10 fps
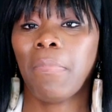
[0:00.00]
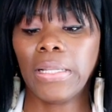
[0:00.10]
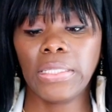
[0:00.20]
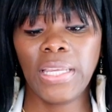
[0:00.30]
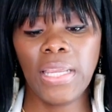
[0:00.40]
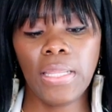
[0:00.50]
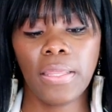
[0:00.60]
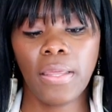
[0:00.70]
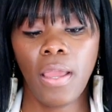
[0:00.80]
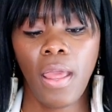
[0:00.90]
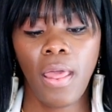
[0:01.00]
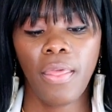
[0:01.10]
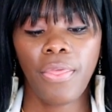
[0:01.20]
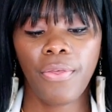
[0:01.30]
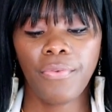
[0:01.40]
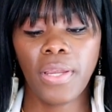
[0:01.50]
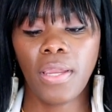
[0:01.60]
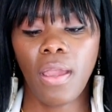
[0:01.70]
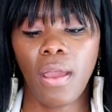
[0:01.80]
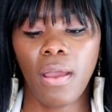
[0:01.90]
my teeth,
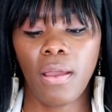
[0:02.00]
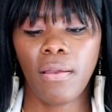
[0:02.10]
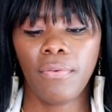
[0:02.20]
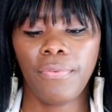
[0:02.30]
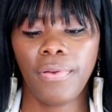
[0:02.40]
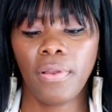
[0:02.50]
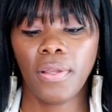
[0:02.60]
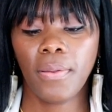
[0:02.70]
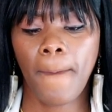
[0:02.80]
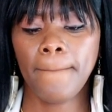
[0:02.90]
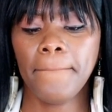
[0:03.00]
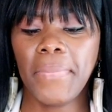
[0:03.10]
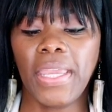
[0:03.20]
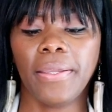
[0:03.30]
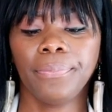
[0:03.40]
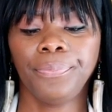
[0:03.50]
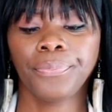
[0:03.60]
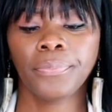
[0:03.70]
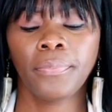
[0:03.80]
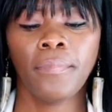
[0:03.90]
three of me.
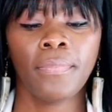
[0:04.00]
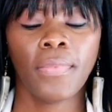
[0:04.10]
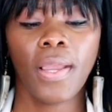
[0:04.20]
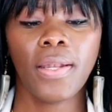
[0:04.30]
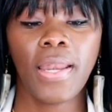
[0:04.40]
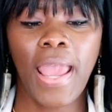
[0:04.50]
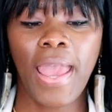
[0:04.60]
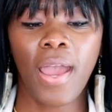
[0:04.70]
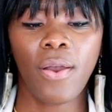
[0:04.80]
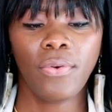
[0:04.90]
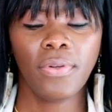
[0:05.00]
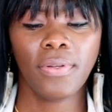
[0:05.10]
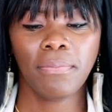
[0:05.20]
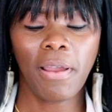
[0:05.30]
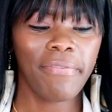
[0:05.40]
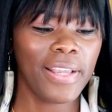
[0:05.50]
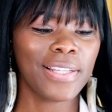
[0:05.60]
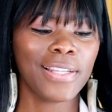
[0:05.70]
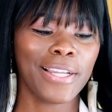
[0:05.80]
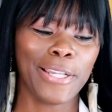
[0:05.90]
Now, my
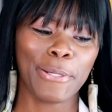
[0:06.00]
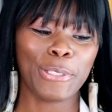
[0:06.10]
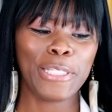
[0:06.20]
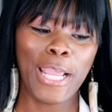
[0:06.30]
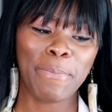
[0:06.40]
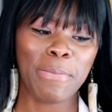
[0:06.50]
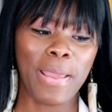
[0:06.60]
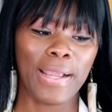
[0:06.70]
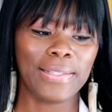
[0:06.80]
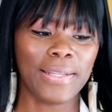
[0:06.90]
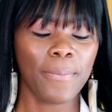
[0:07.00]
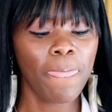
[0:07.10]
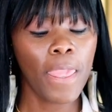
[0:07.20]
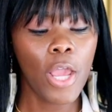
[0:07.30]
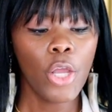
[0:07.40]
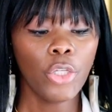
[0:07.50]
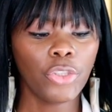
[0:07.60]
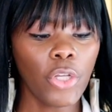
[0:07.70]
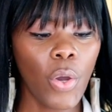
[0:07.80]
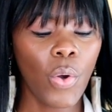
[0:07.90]
face looked a little chubby back then.
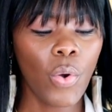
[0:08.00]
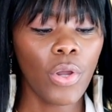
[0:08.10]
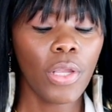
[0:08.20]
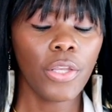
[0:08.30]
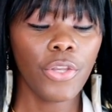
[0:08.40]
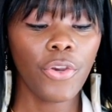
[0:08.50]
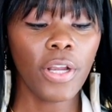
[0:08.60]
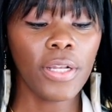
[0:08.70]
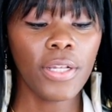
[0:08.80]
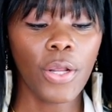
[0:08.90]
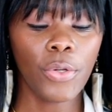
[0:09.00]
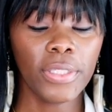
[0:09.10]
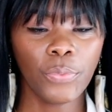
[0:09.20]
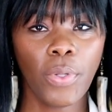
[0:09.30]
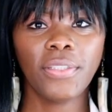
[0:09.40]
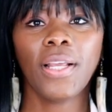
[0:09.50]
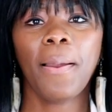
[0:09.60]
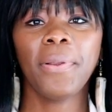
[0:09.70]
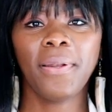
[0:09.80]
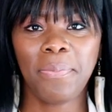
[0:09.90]
So you're gonna notice when
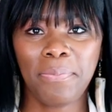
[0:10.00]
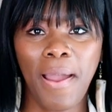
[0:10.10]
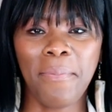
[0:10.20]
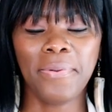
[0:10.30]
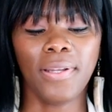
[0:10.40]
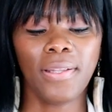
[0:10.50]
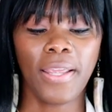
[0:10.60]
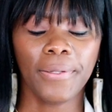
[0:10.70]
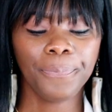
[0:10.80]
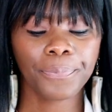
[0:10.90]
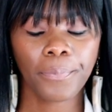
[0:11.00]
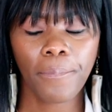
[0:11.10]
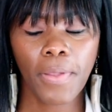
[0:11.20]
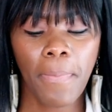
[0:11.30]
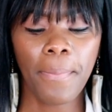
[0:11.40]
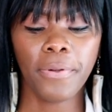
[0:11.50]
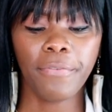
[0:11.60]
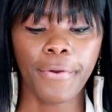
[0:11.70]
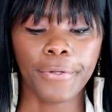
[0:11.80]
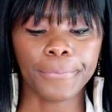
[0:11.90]
I'm gonna pop in the thing, pop in the
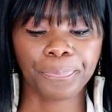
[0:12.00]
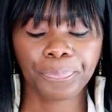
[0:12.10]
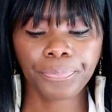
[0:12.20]
photo,